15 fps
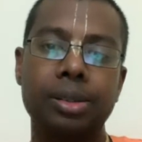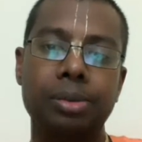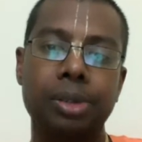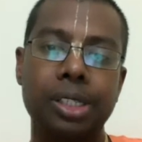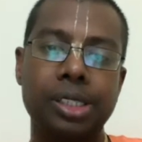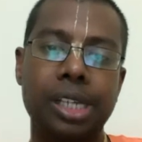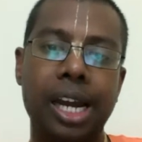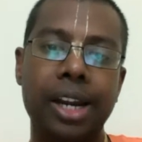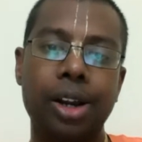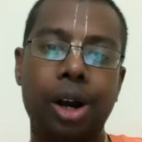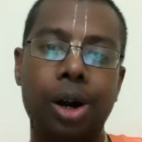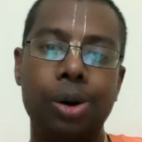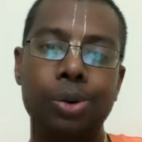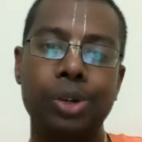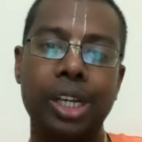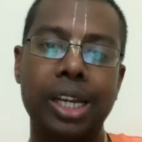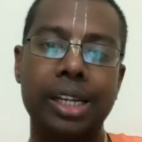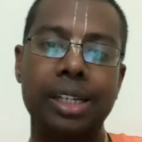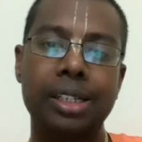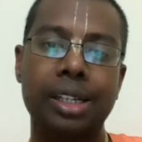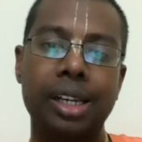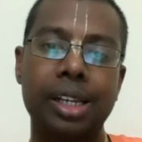Please guide how we
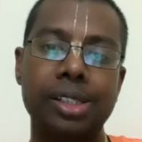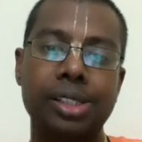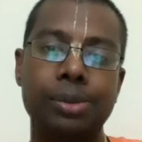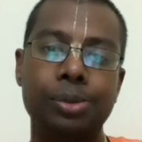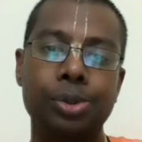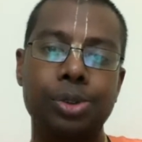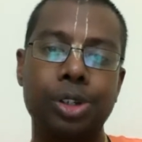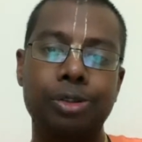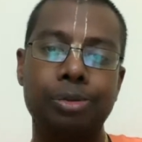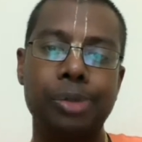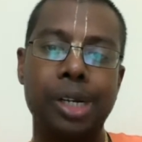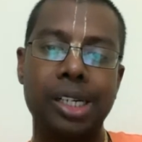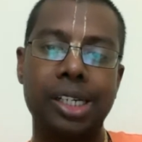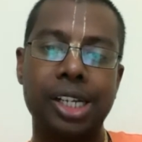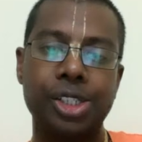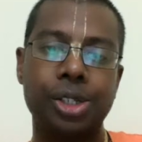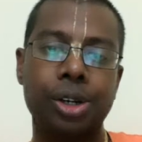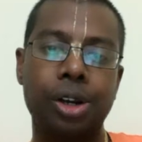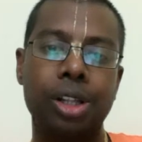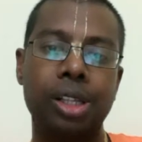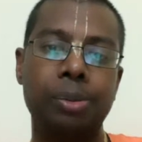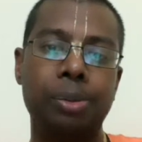can increase the mood of meditation
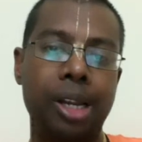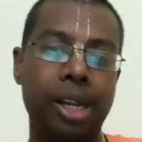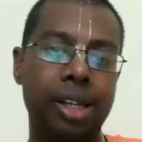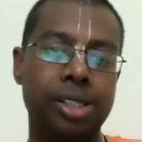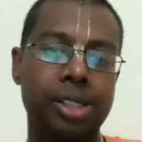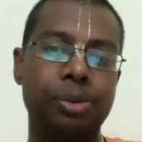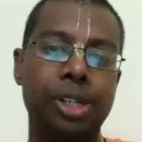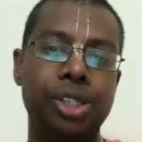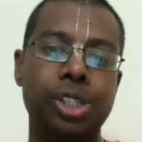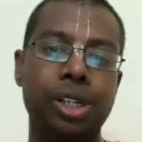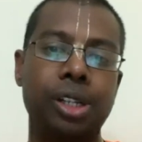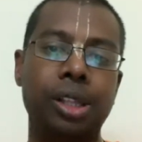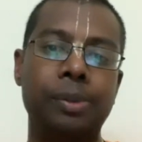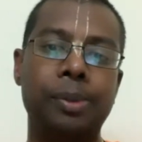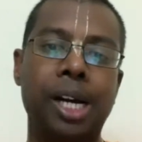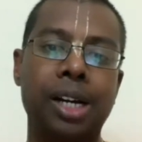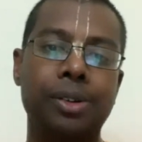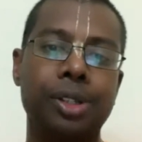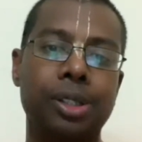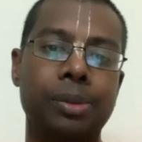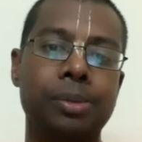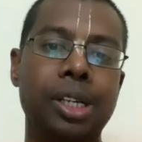on the prayers mentioned in the
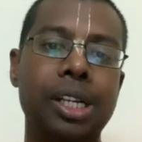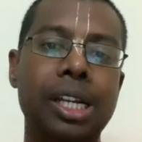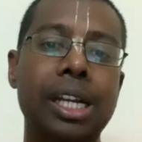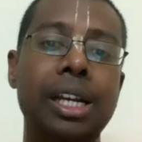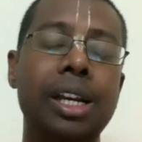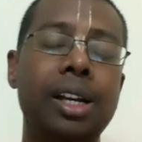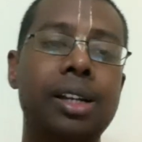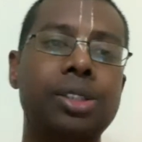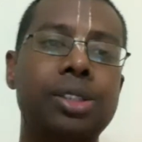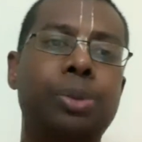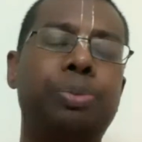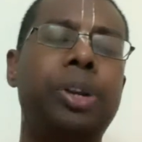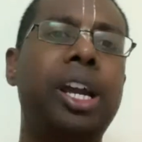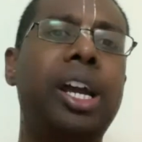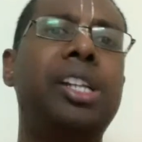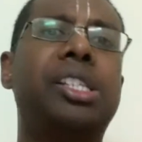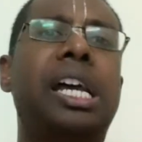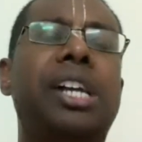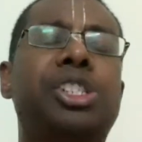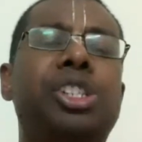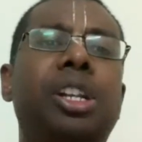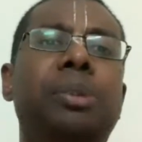Bhagavatam. So prayers
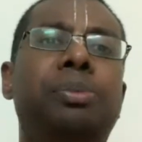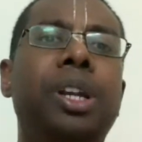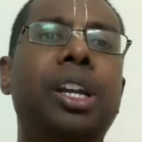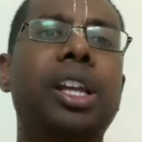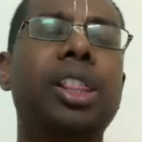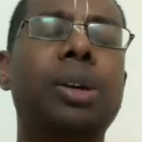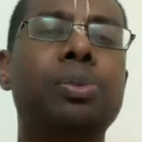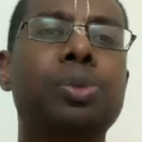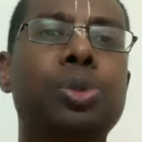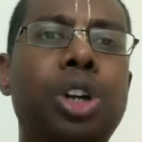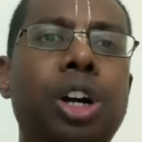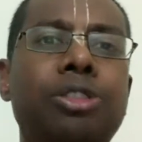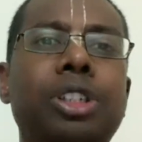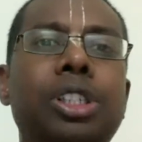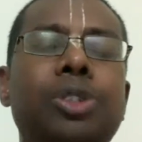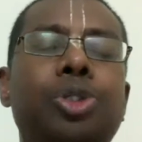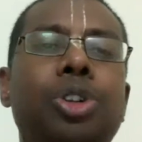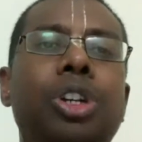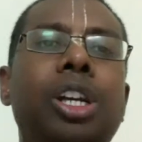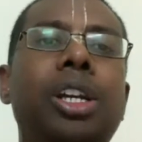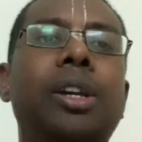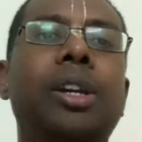actually bring in the mood of the
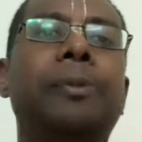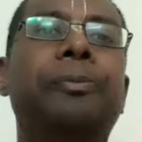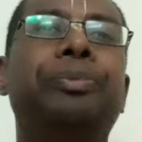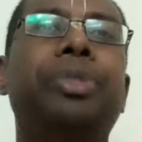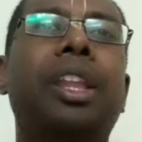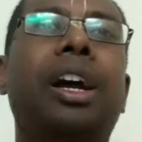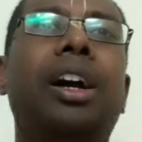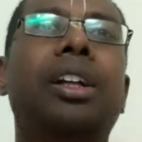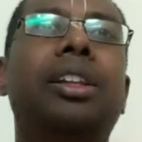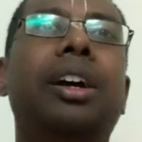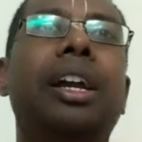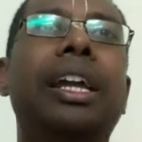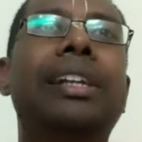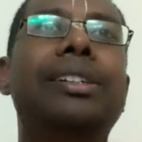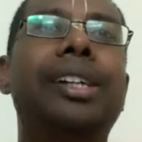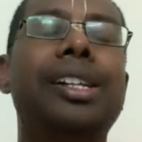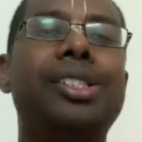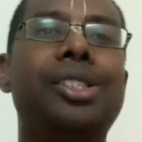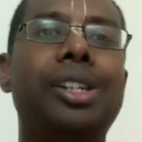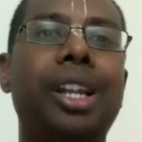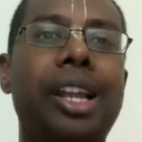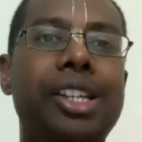devotee, the
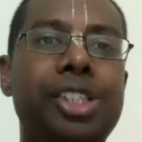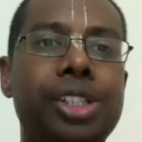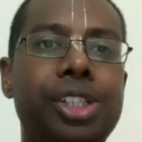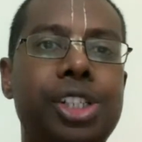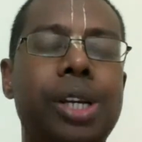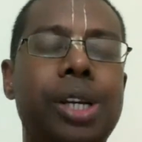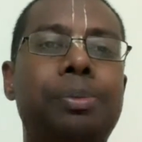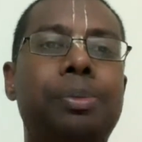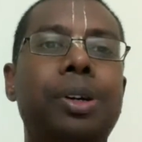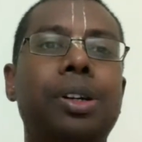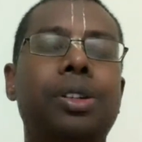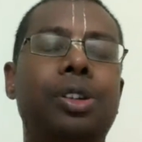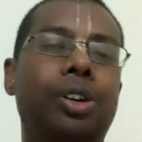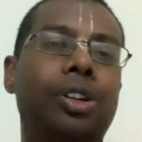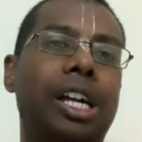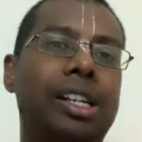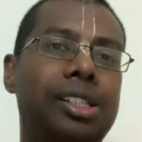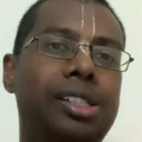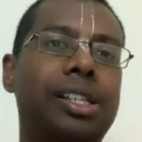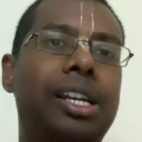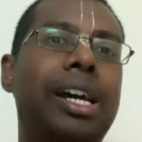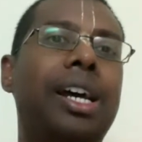intense relationship, that
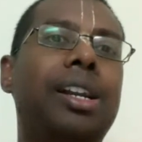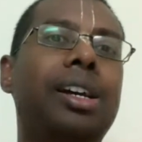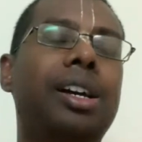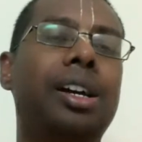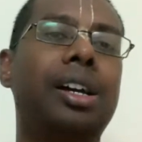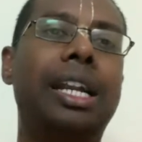is there.